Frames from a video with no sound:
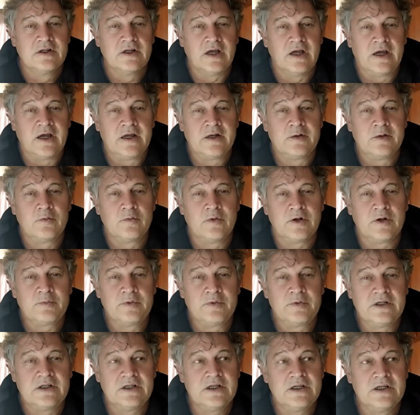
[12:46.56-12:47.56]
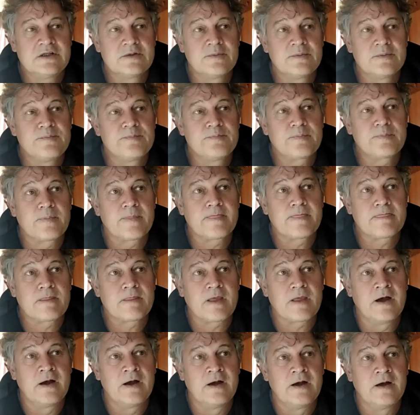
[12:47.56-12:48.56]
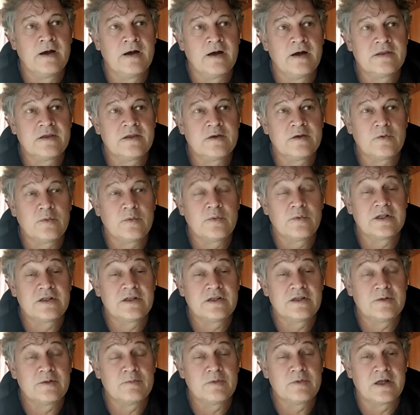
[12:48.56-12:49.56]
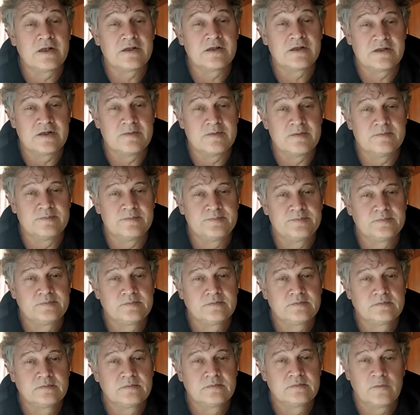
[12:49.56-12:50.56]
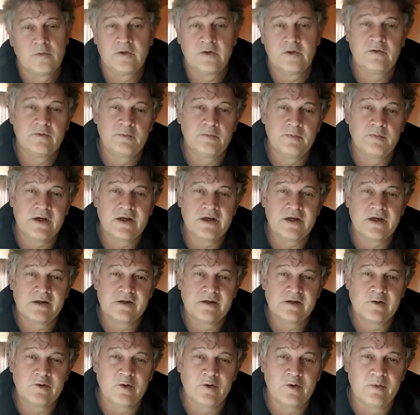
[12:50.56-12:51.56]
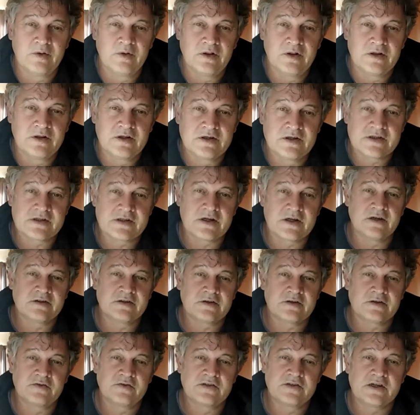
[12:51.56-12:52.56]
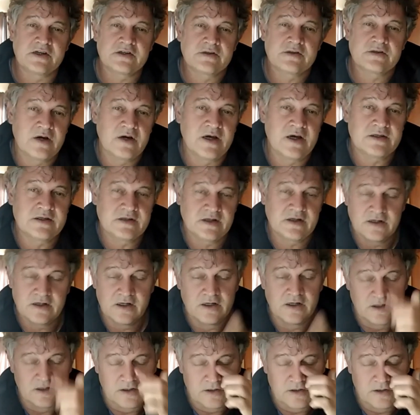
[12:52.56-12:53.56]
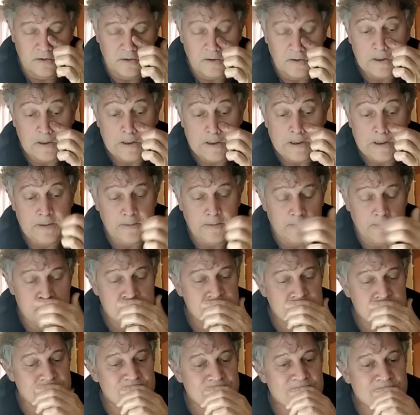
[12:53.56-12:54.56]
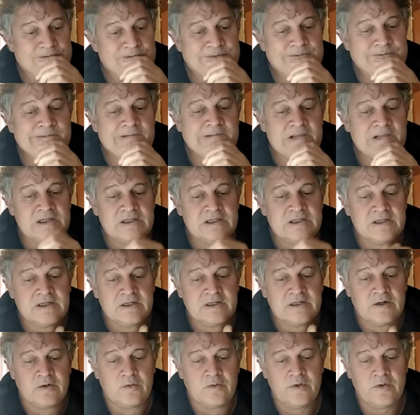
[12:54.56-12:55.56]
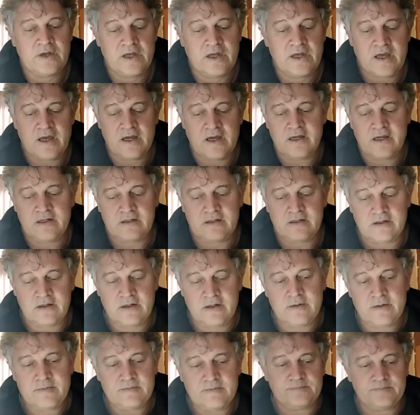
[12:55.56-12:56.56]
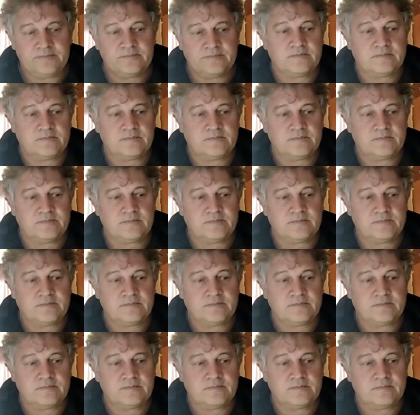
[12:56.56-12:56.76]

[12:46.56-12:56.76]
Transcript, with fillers: And what we did, uh, I think we were 10 man team, which is bigger than the normal size of six or eight. Uh, we had, um,